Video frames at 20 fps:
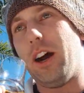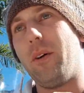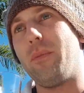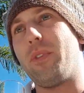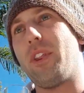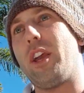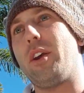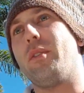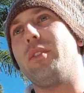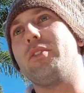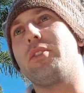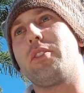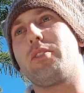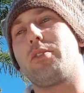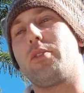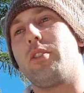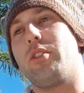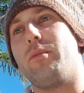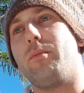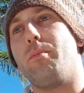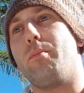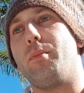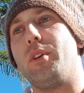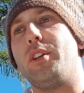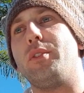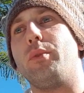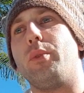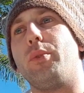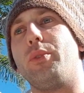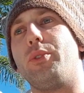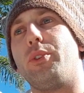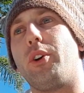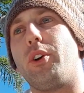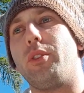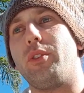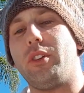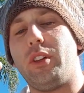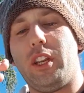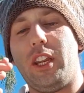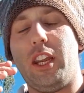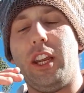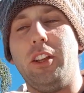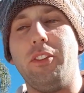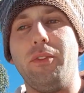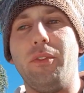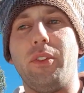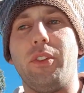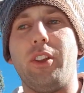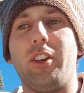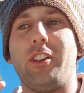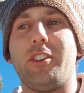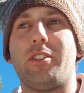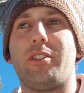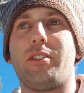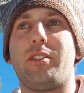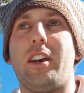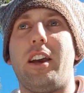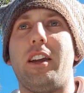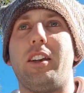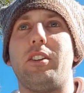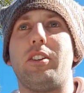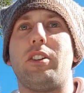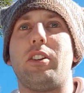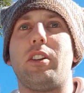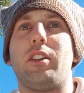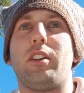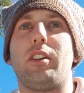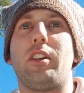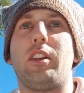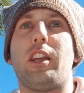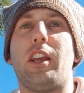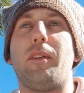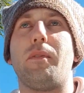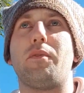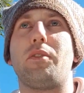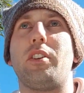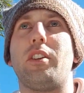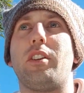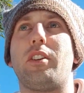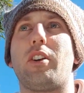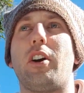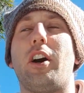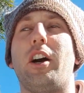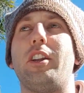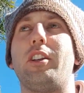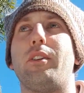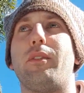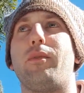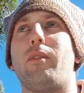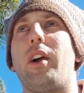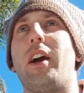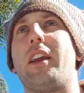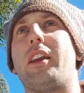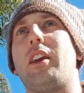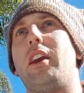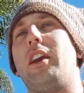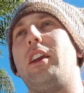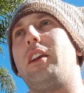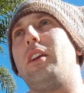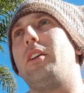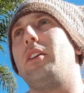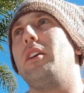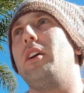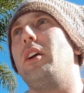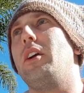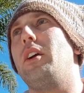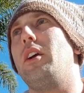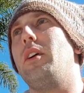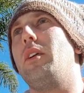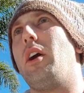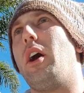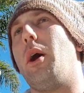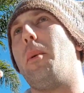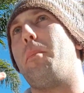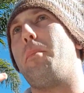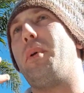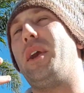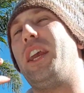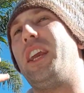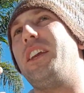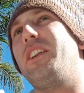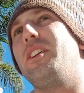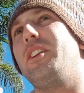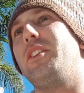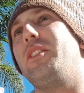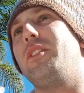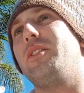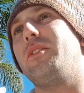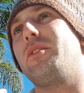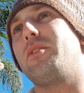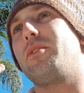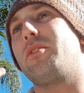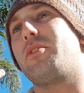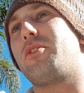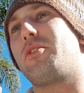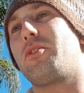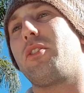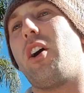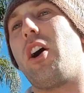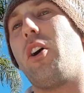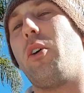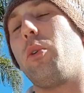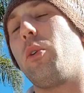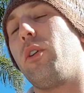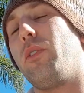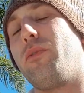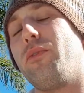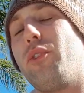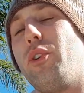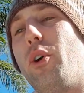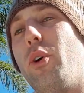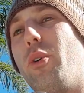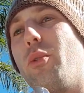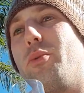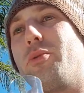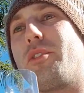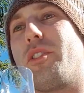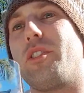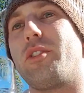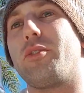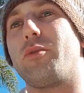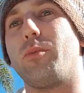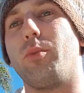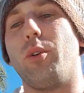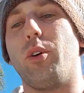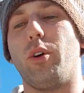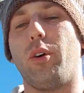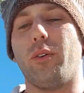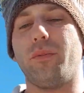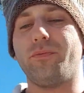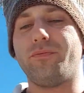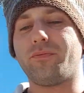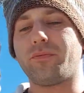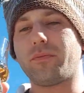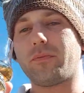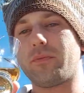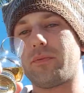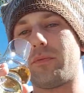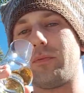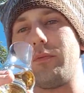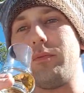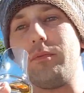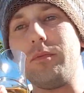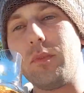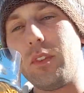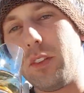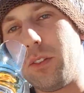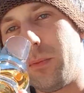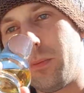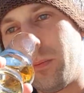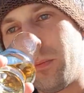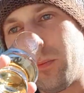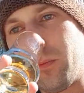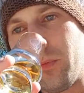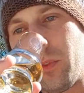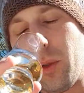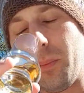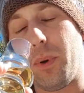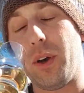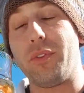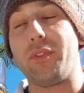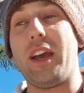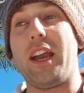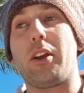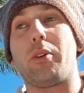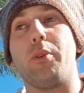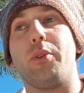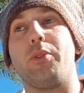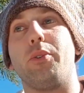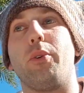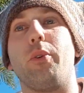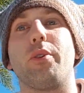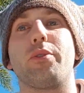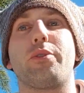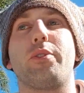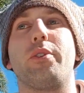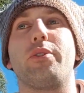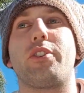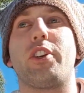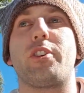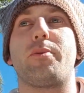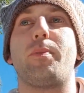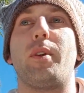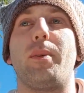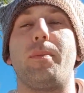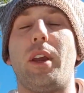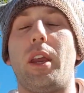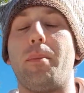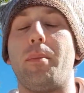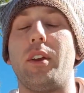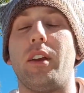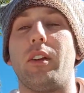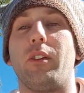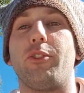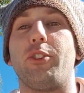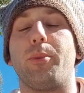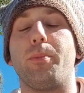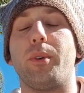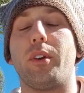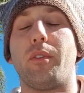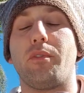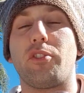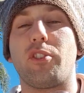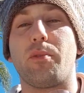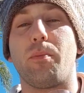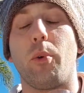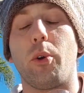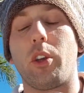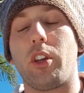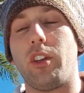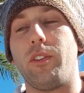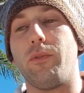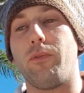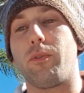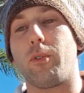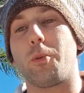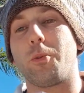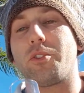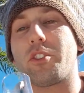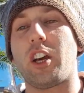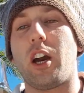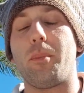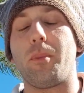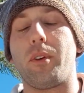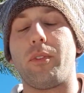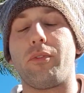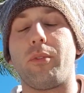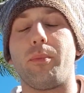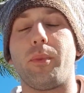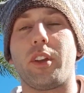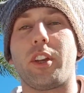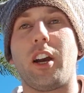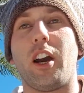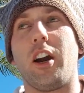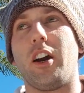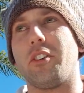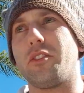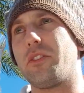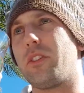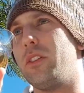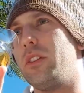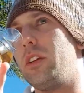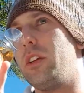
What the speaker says: There is a certain mineral note in this that gives it kind of like a peated style of nose as well. But that could also just be maybe a little bit of smoke influence coming from the cask.